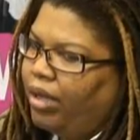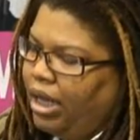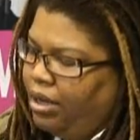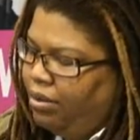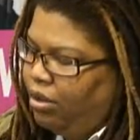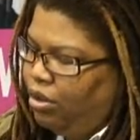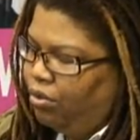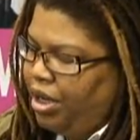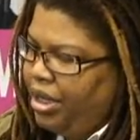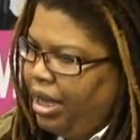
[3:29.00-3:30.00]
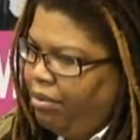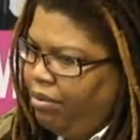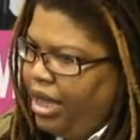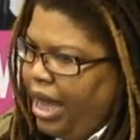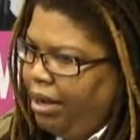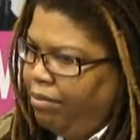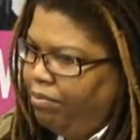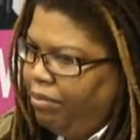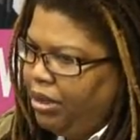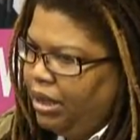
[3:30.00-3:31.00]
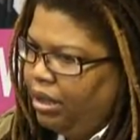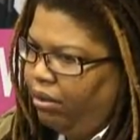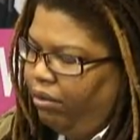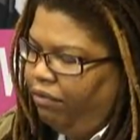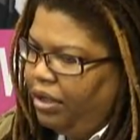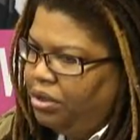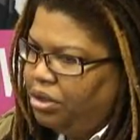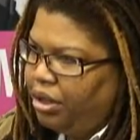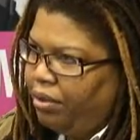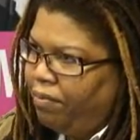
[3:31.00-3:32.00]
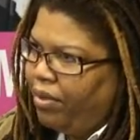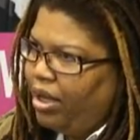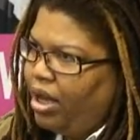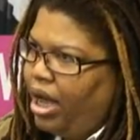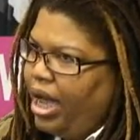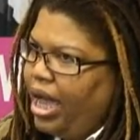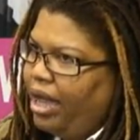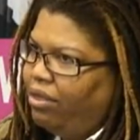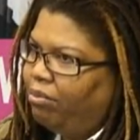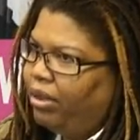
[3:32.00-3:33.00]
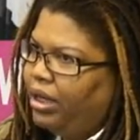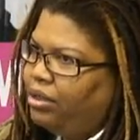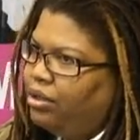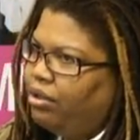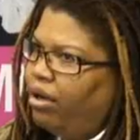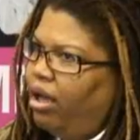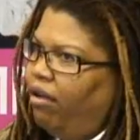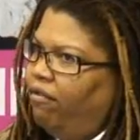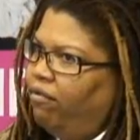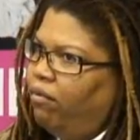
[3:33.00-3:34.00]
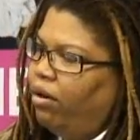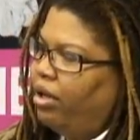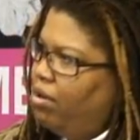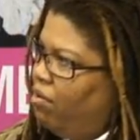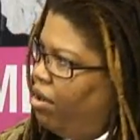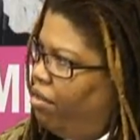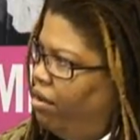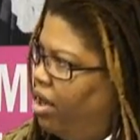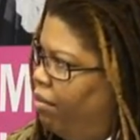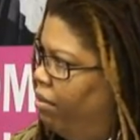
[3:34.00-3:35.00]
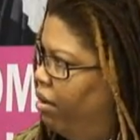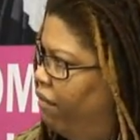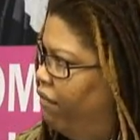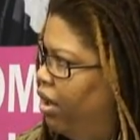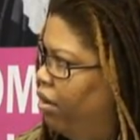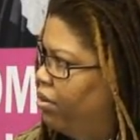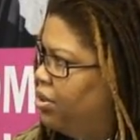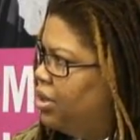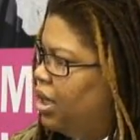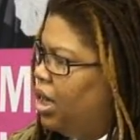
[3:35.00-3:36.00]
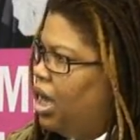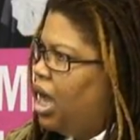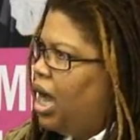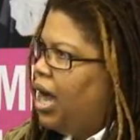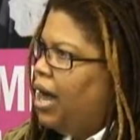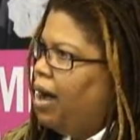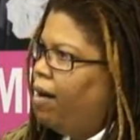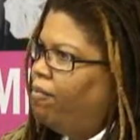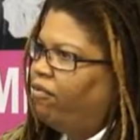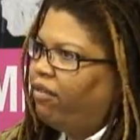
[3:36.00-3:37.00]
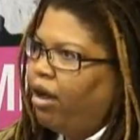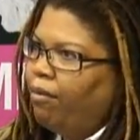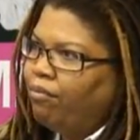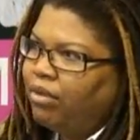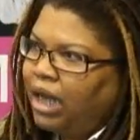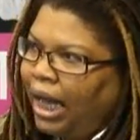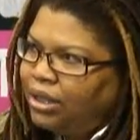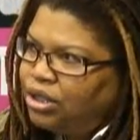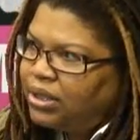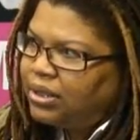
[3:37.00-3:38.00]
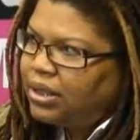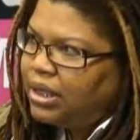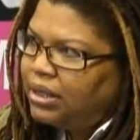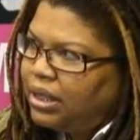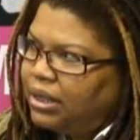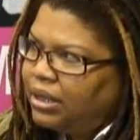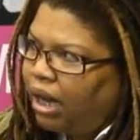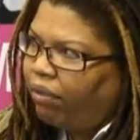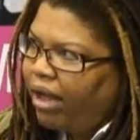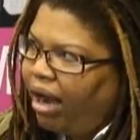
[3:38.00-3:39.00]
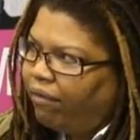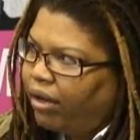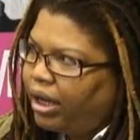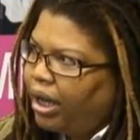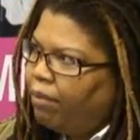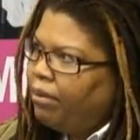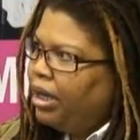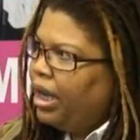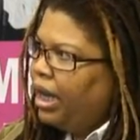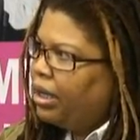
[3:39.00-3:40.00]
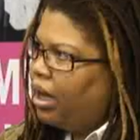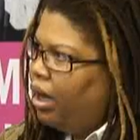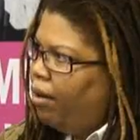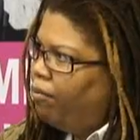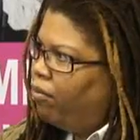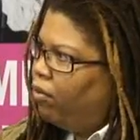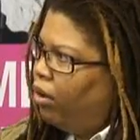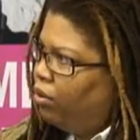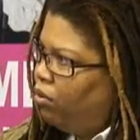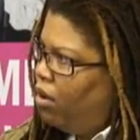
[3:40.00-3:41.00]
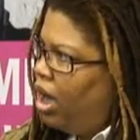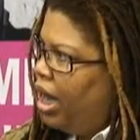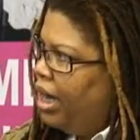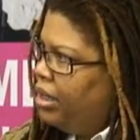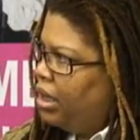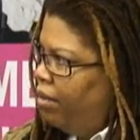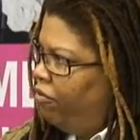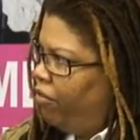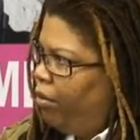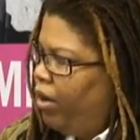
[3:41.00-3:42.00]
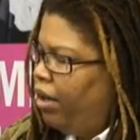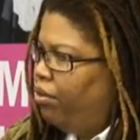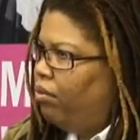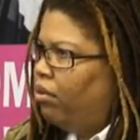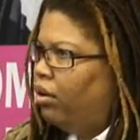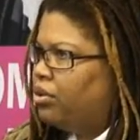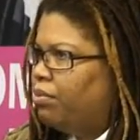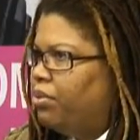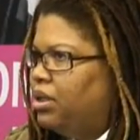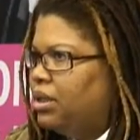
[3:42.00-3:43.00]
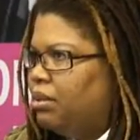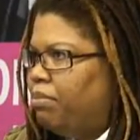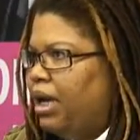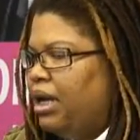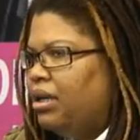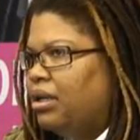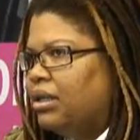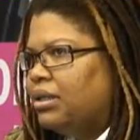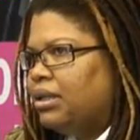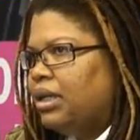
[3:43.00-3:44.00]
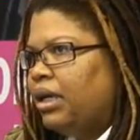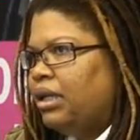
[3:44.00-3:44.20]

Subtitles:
and during that particular venture, I had the pleasure of working with a number of folks from not just in South Africa, but had come worldwide, come from around the world to participate in this